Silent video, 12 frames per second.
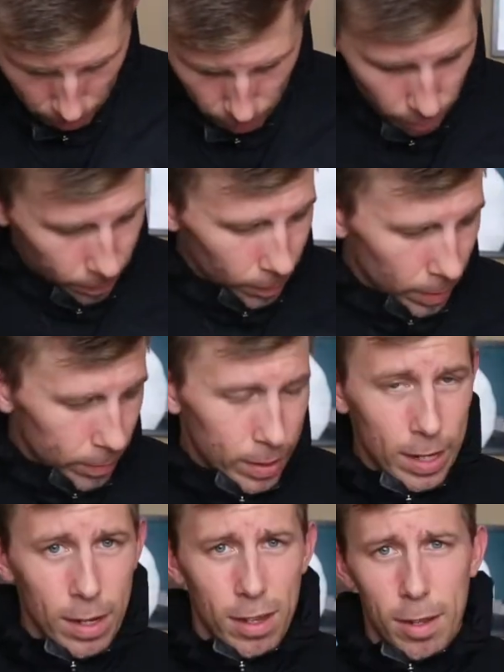I'm
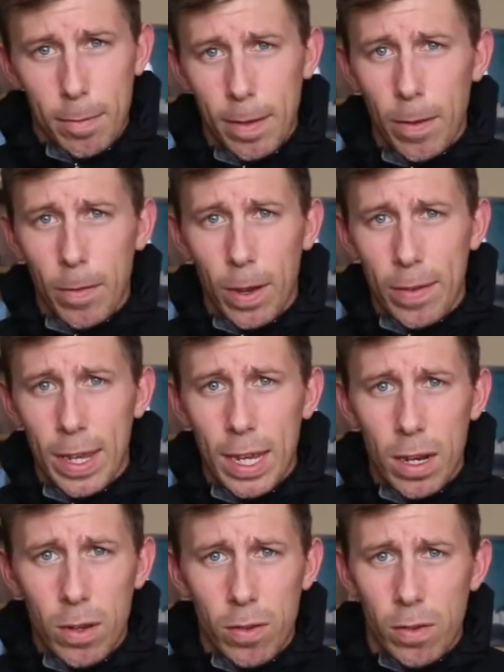5'6", I'm 75
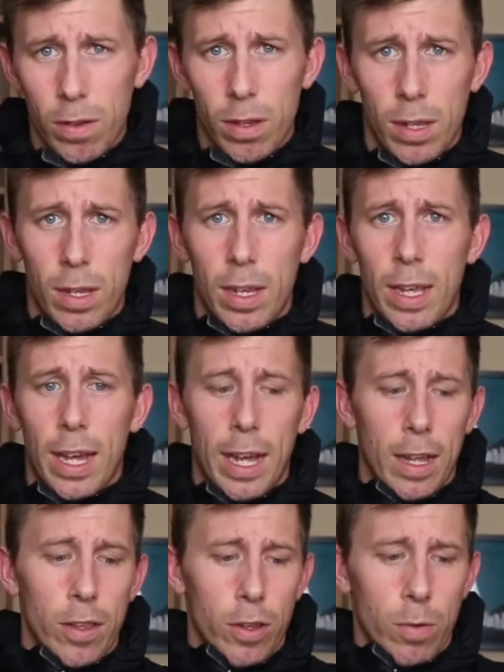kilos,
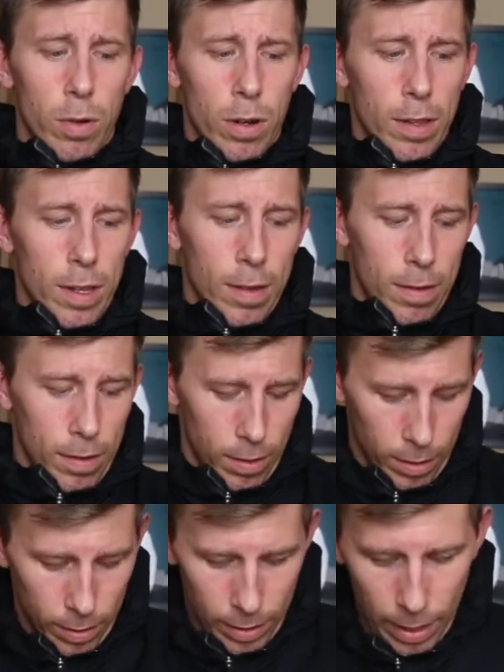and you'll notice
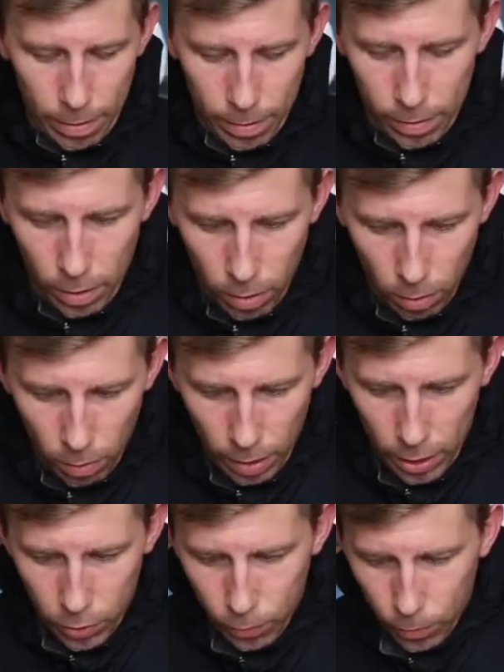there is a lot
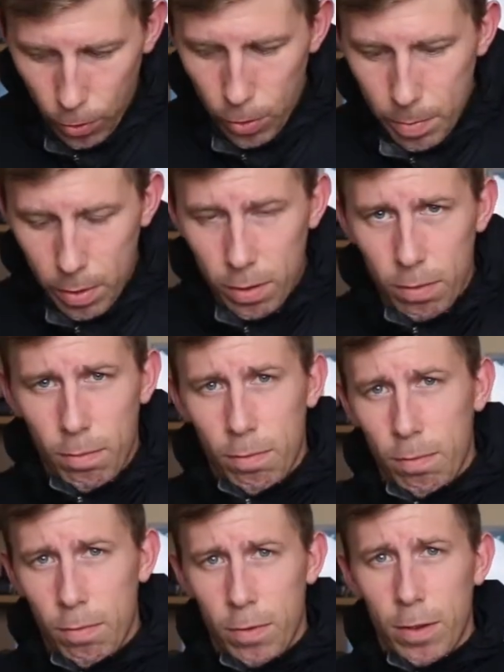less room,
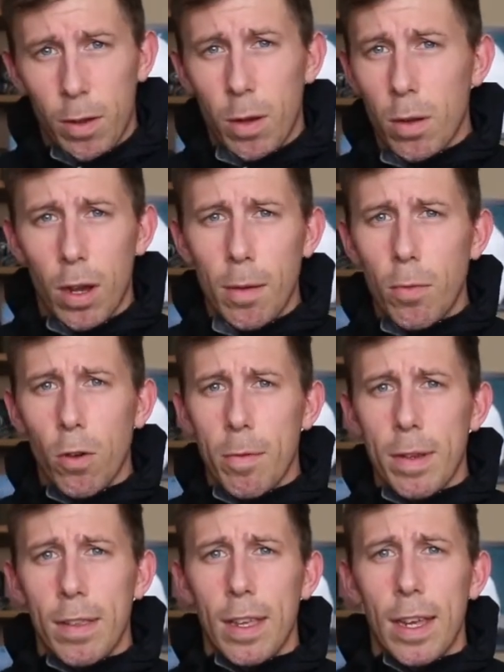so I'm not going
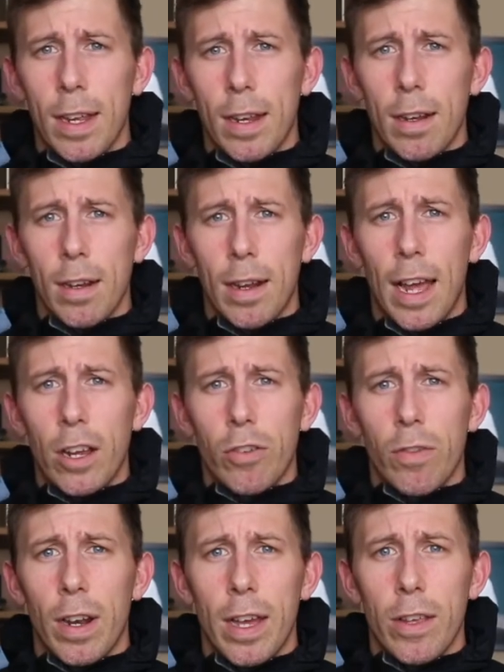to be sticking
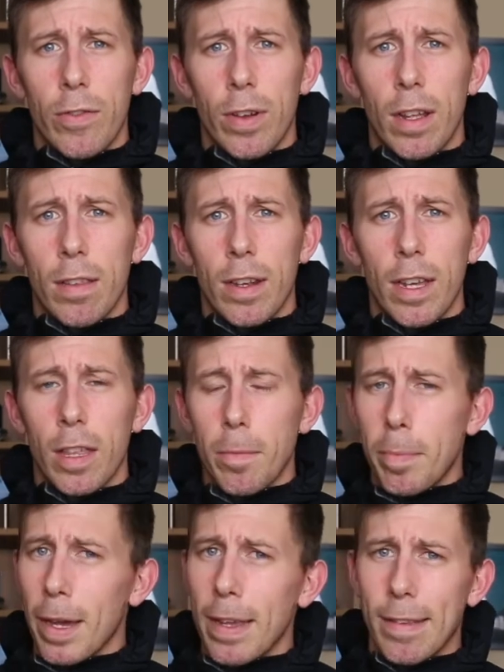extra layers really underneath. A
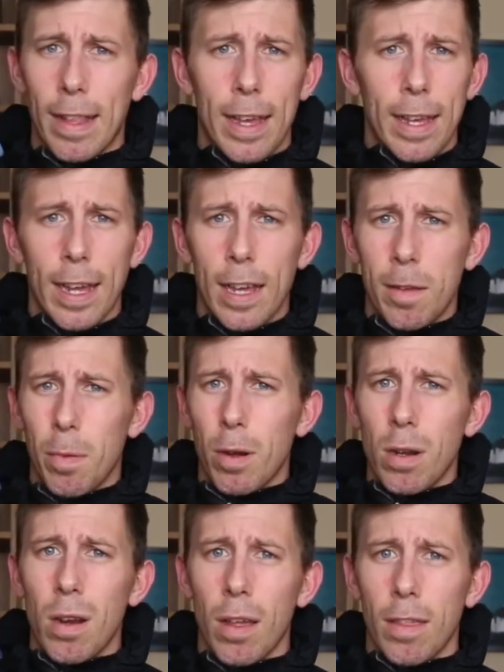base layer, yes, but
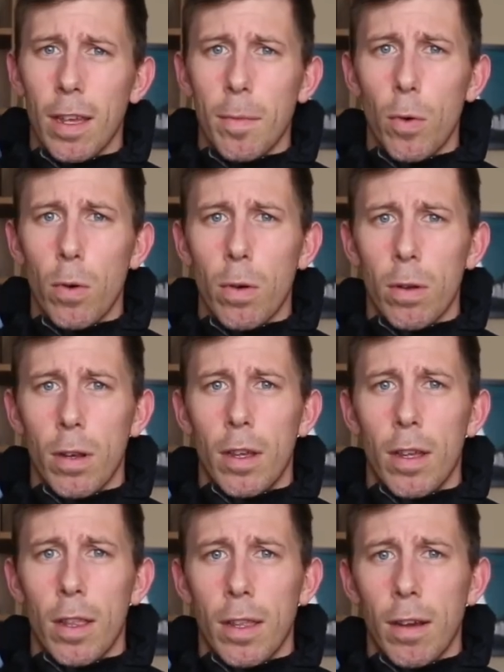nothing more.
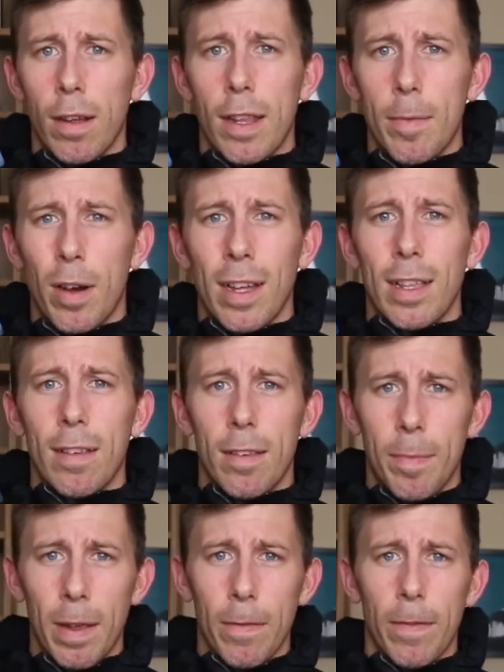The idea behind this is
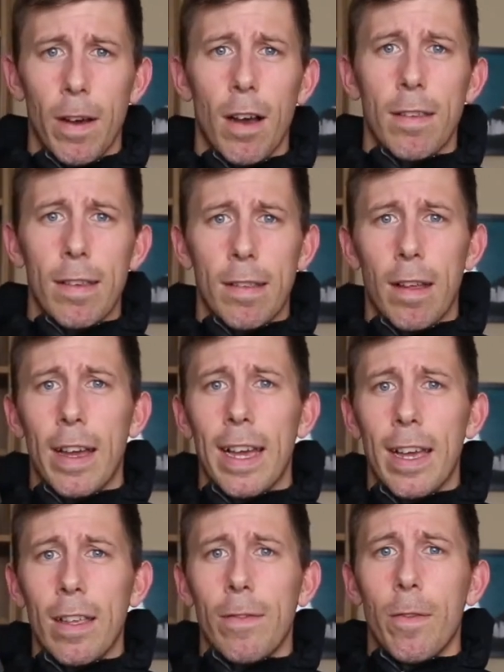being fast.
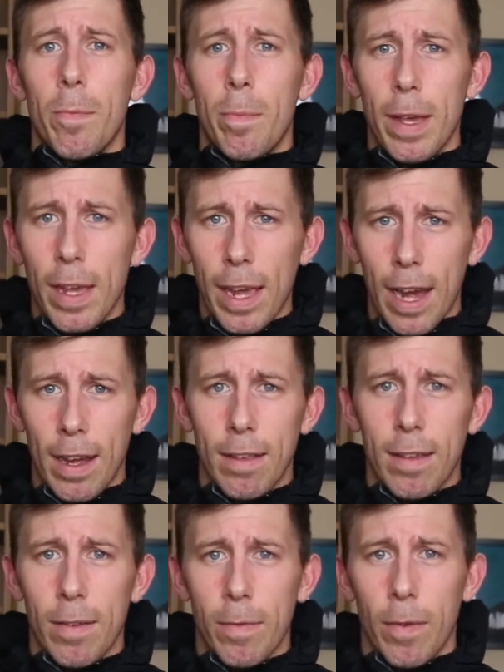It's for being
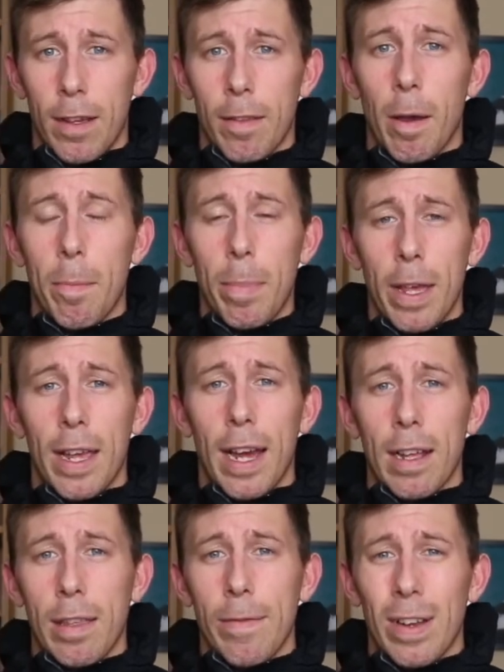active. It's about being
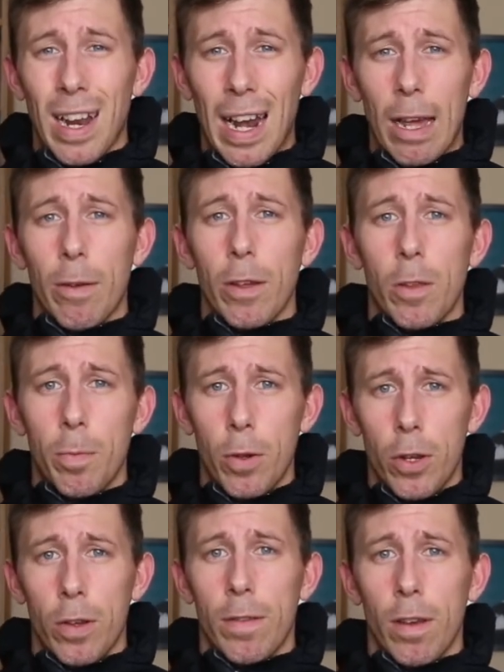active and allowing you to
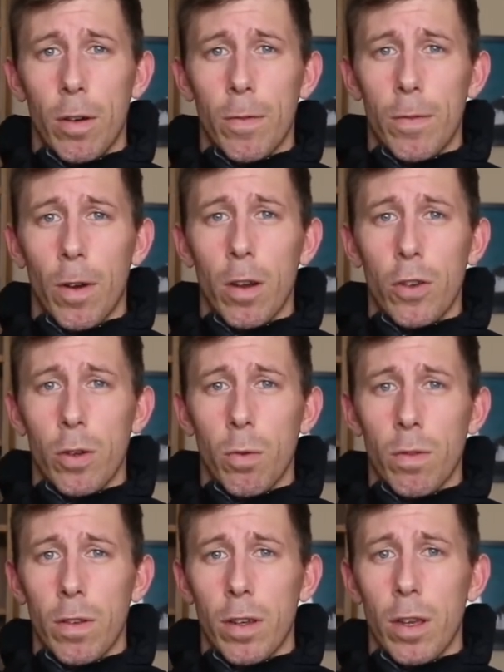push yourself as far as you
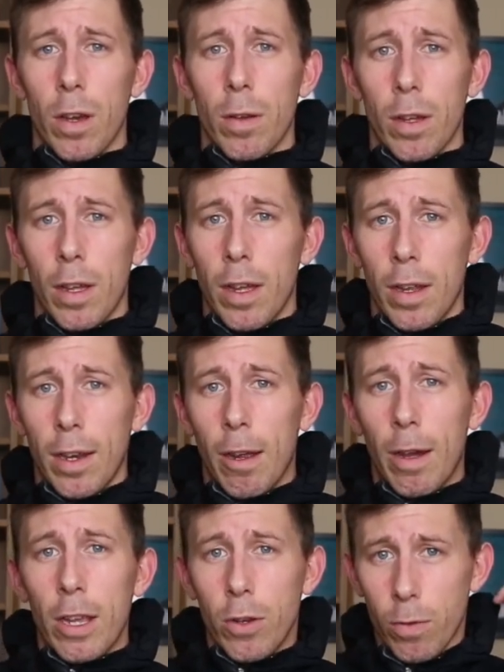want to go. Now,
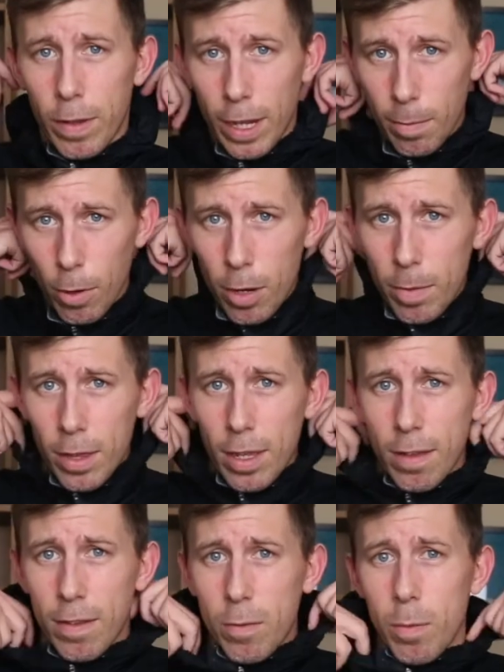as you'll see at the moment,
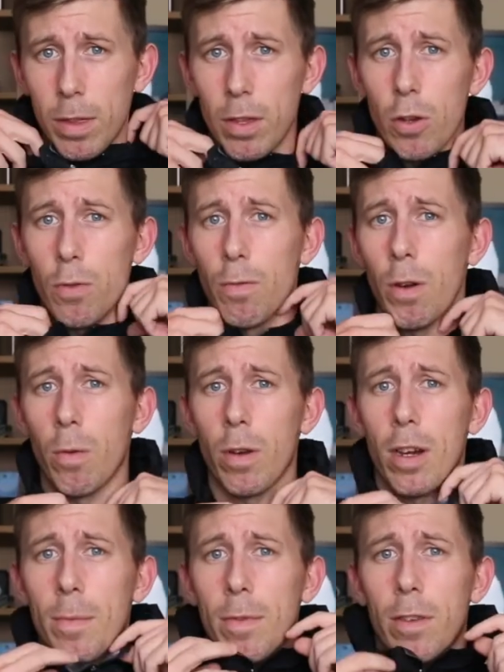this is with the hood rolled
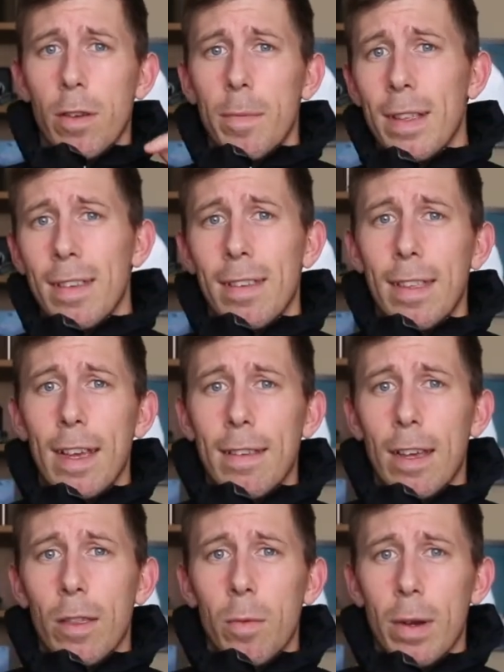up, so it means it stays
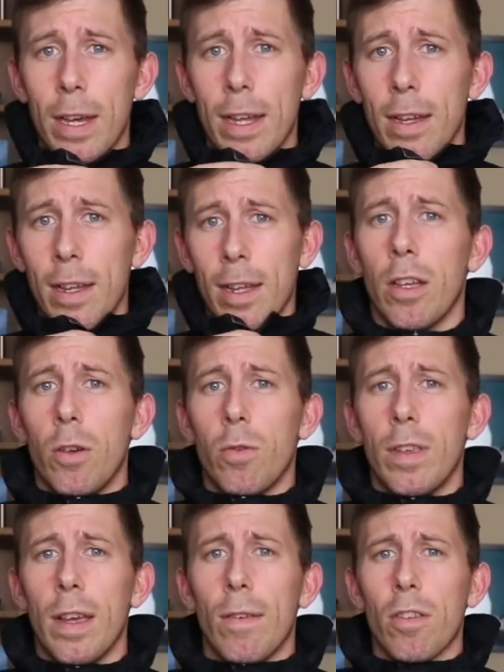out of the way. You'll
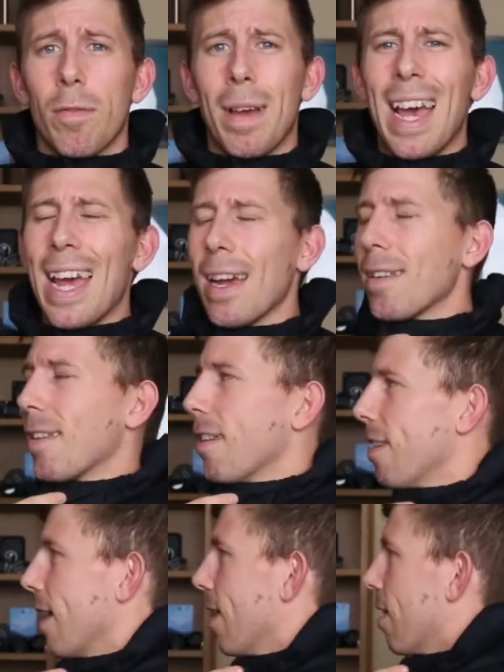see I've got some excess
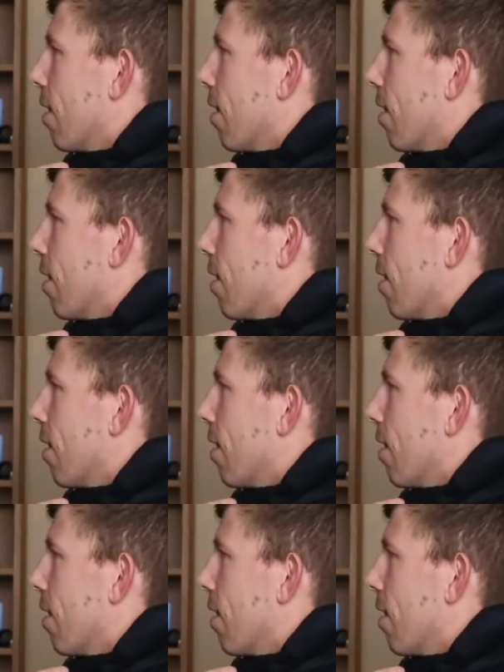here.